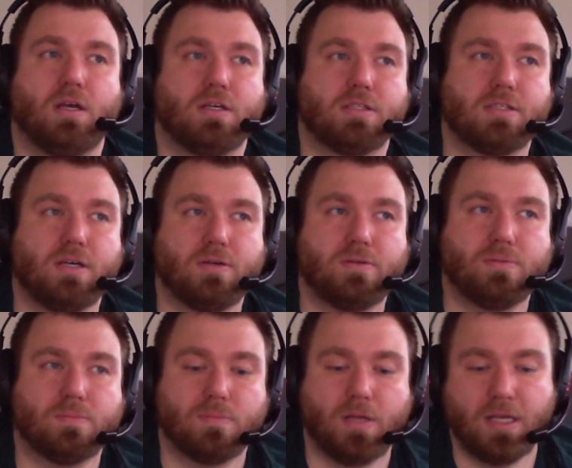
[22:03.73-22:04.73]

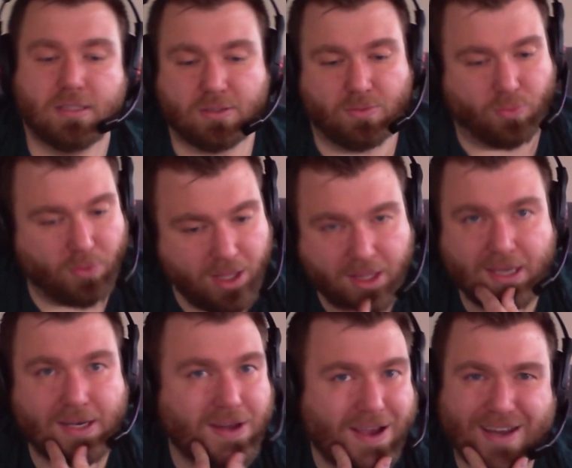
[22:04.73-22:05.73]
So it's really
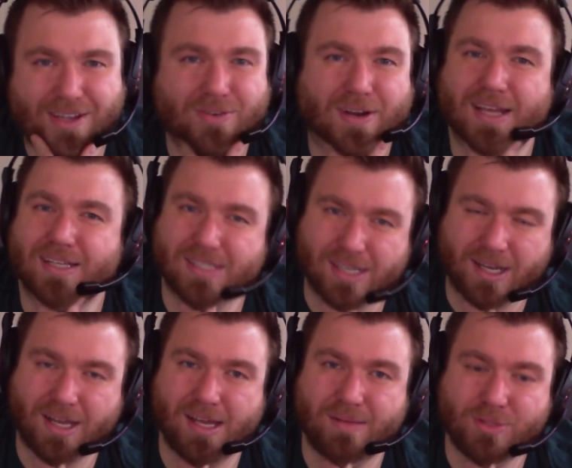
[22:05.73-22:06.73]
not a great
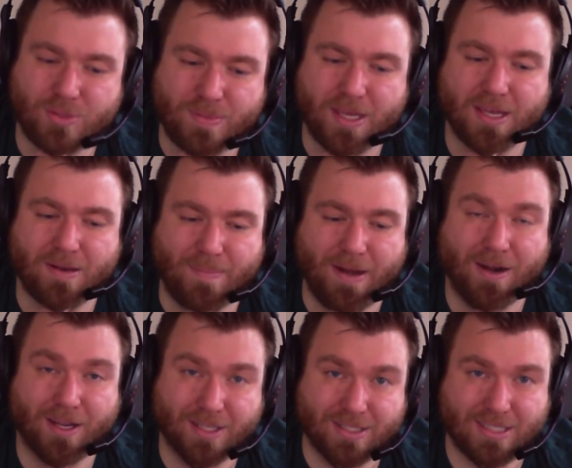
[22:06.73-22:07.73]
time to be an
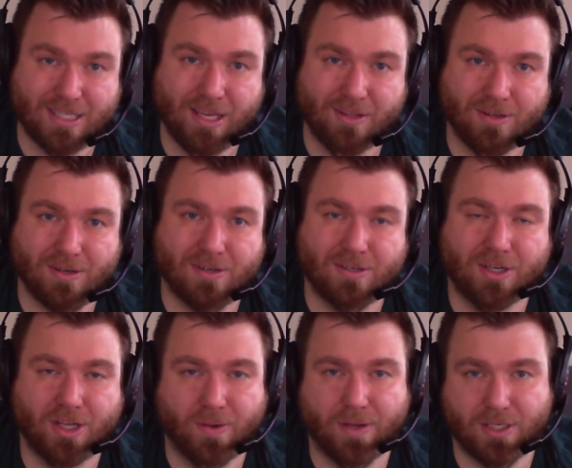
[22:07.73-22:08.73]
American sailor
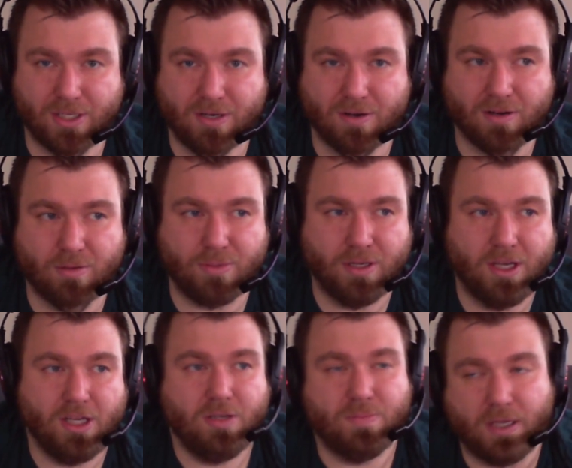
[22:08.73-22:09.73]
going to Europe,
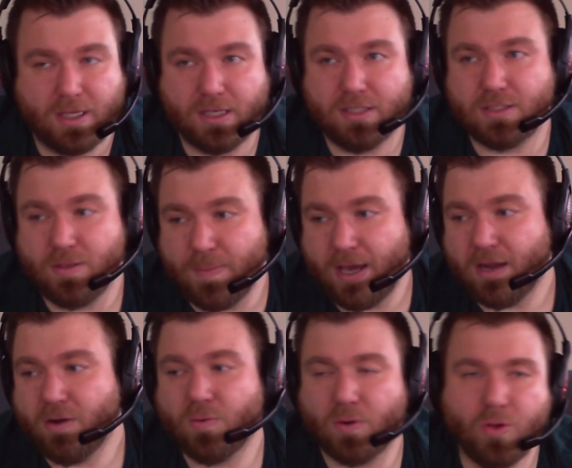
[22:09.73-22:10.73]
because no
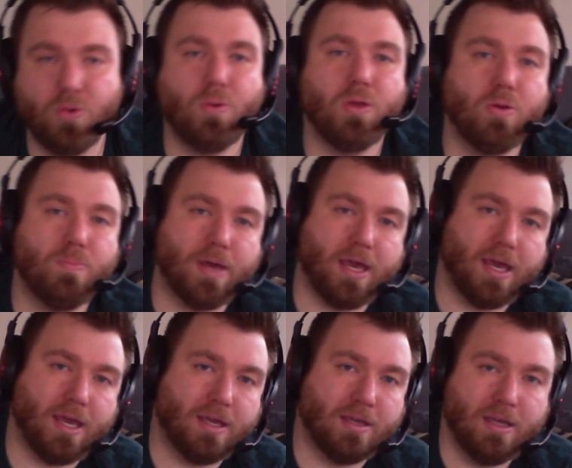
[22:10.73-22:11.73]
matter who you
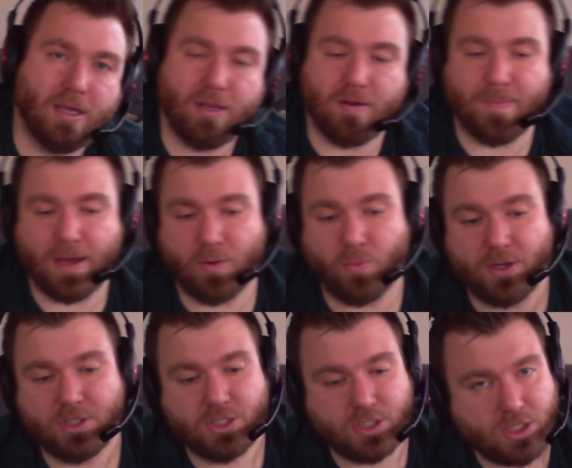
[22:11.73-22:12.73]
pay, no matter
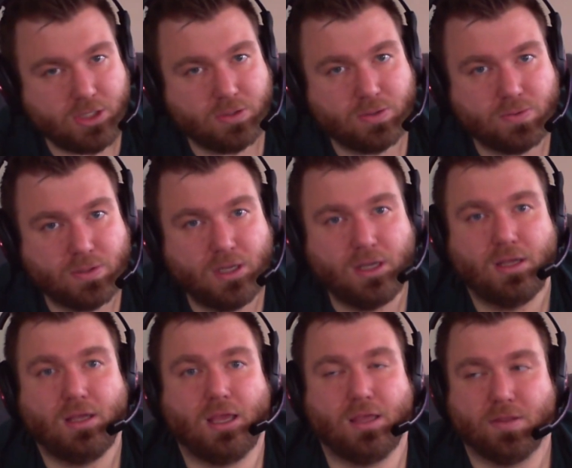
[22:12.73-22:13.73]
what you do,
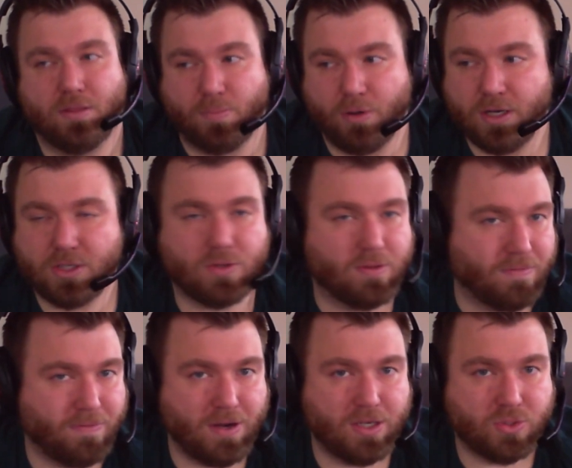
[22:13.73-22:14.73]
either the British or the
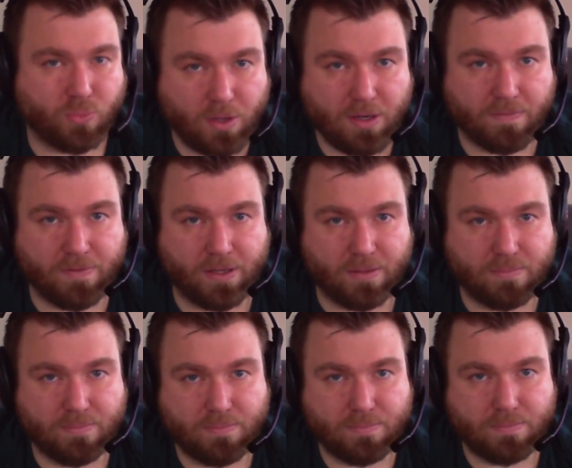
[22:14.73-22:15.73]
French, one of them
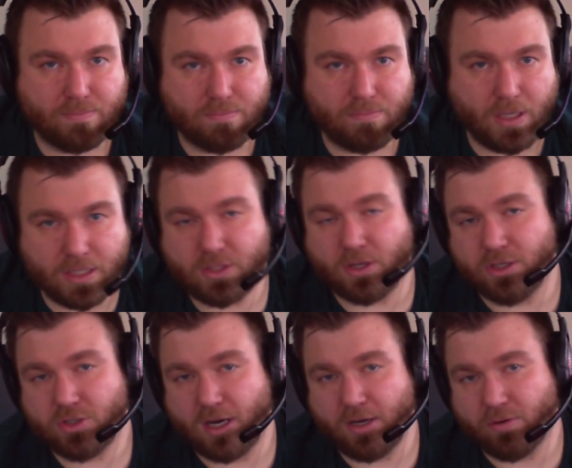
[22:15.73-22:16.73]
is going to
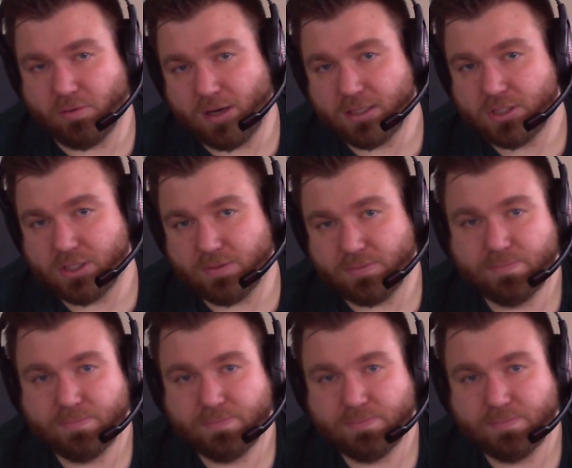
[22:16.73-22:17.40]
try to arrest you.